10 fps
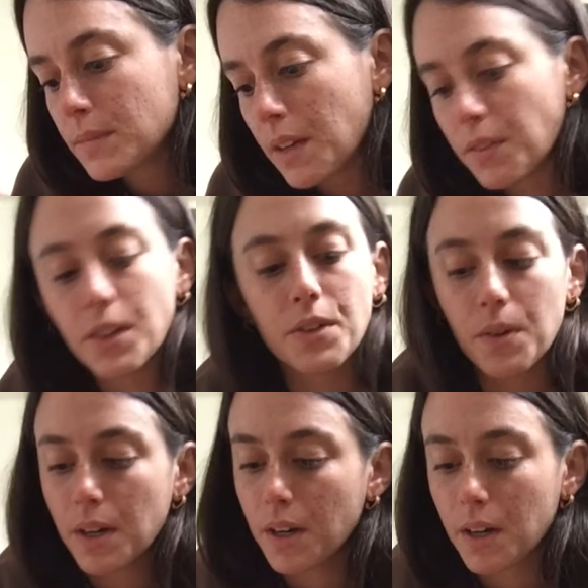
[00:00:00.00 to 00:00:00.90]
if you
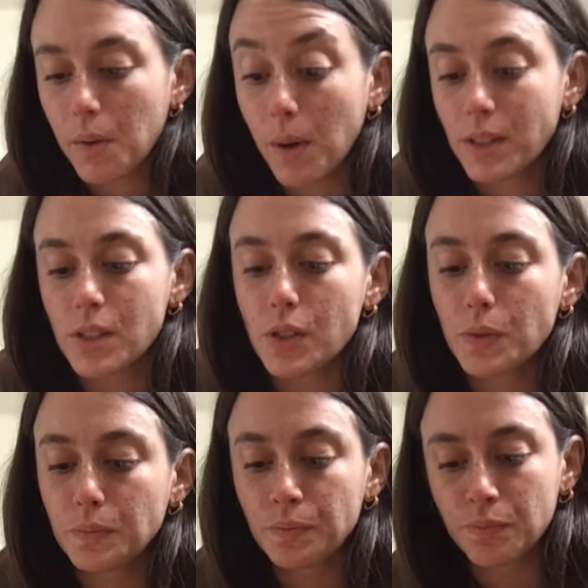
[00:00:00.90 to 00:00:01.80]
want to.
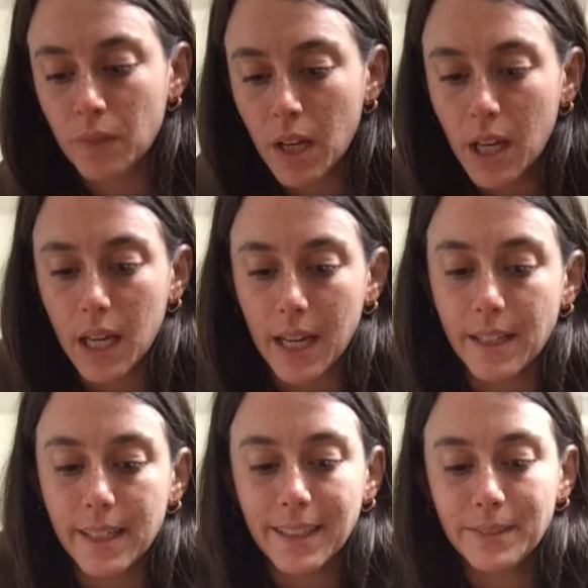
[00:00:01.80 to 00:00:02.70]
And
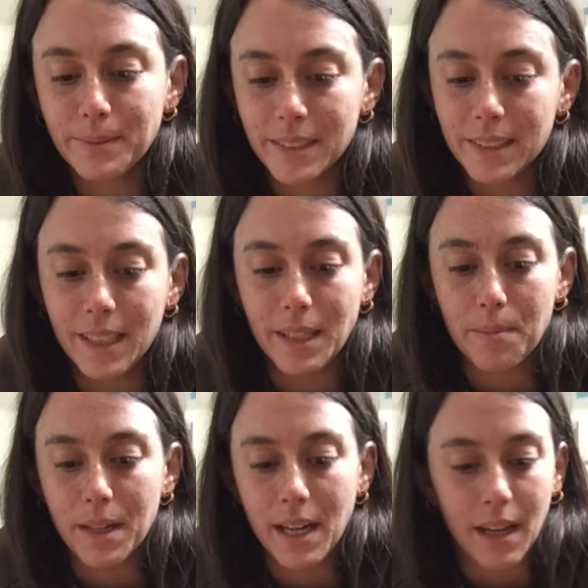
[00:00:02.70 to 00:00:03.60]
now I'm going to take
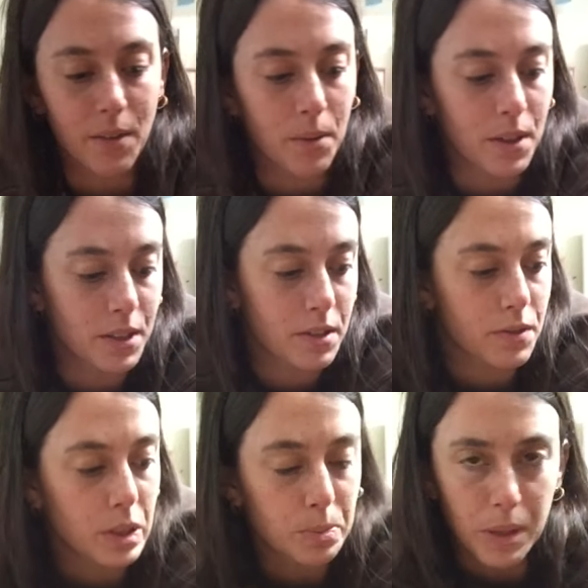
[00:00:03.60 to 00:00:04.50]
my
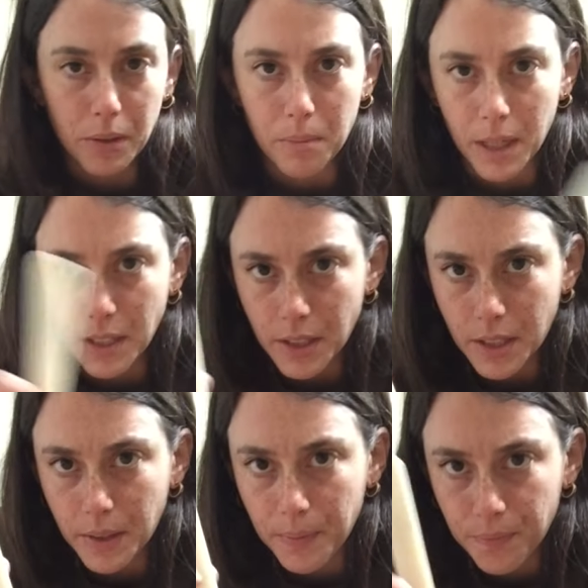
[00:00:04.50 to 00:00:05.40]
wonderful bone
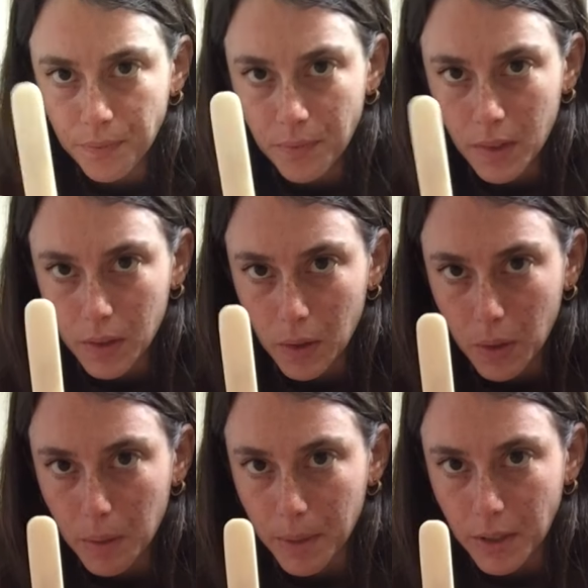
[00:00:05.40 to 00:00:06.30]
binder,
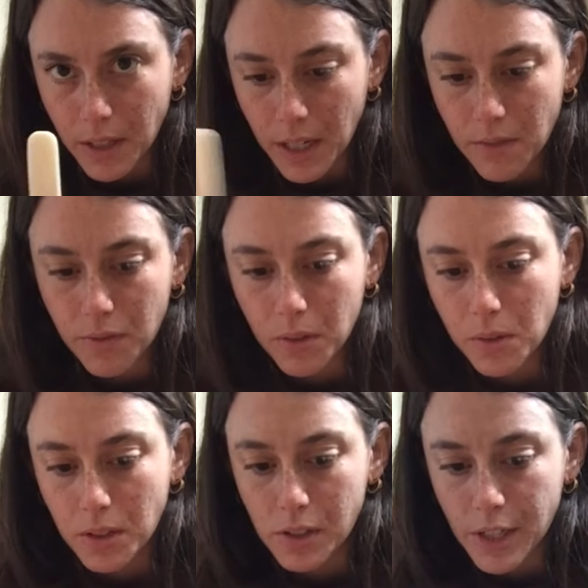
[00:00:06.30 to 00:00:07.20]
or a butter knife,
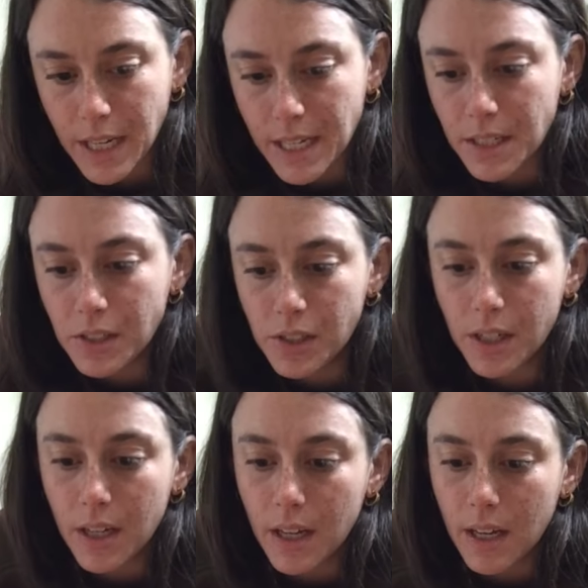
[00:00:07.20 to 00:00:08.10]
or a straight edge,
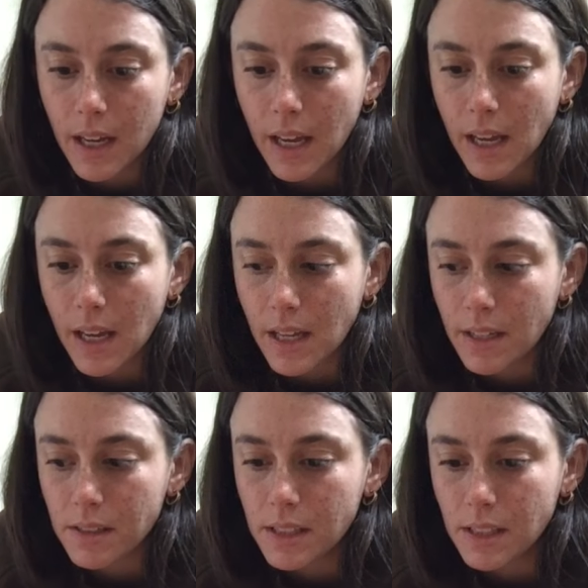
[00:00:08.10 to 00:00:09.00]

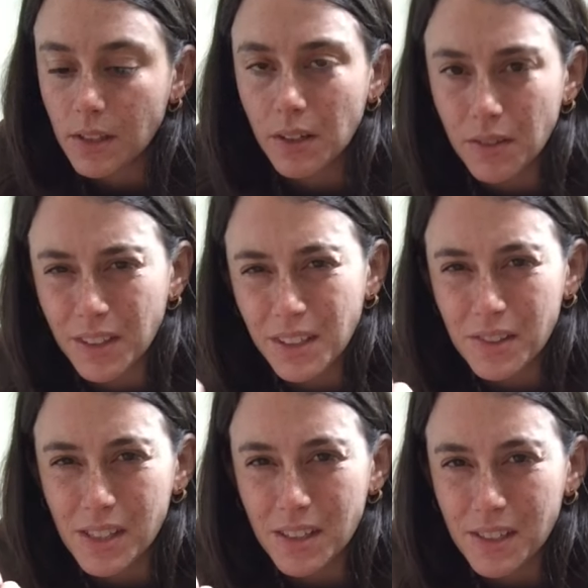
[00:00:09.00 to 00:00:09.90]
and you can really
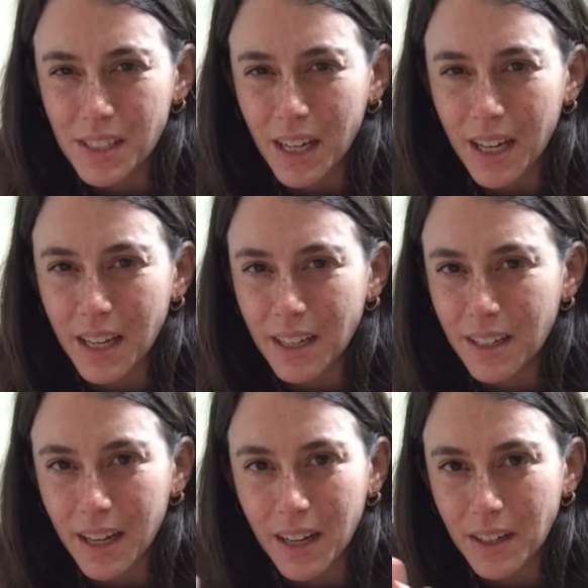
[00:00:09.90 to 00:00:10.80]
use either
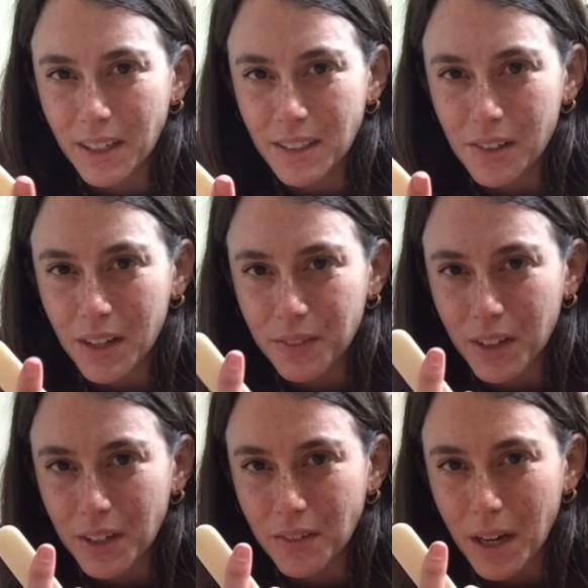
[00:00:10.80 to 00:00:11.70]
side. I don't have a
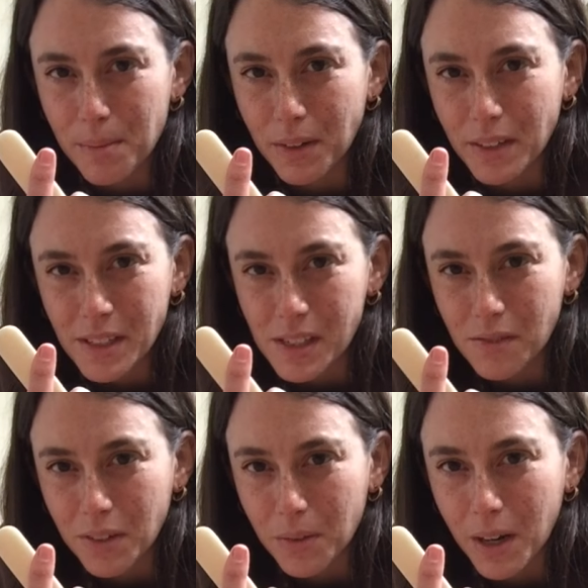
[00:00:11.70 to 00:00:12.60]
lot of rhyme or reason
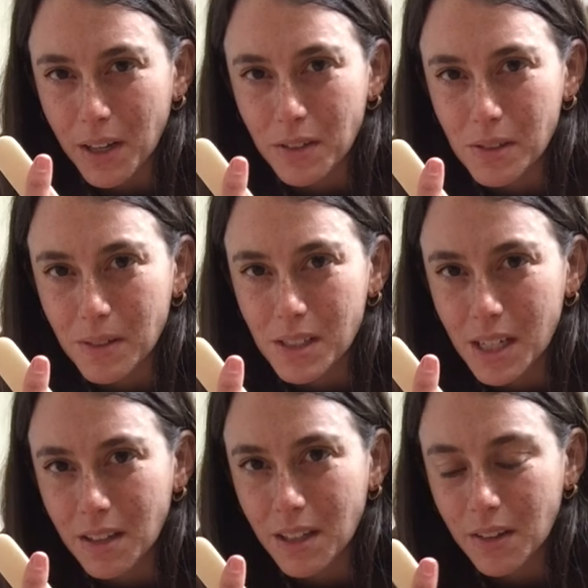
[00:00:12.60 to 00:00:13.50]
for why I use one
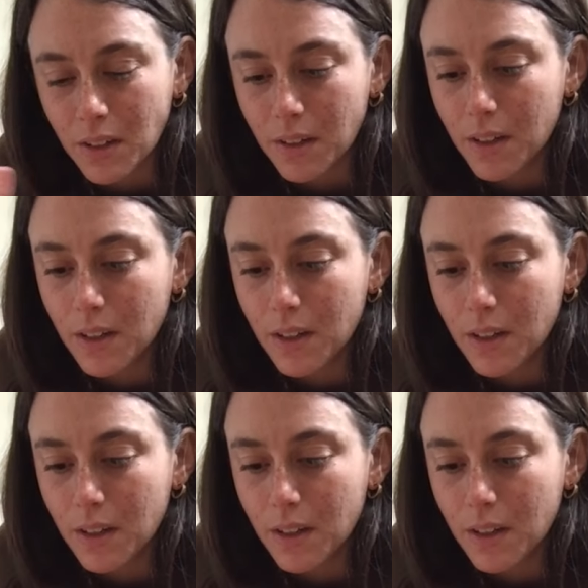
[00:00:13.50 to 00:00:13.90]
side or the other,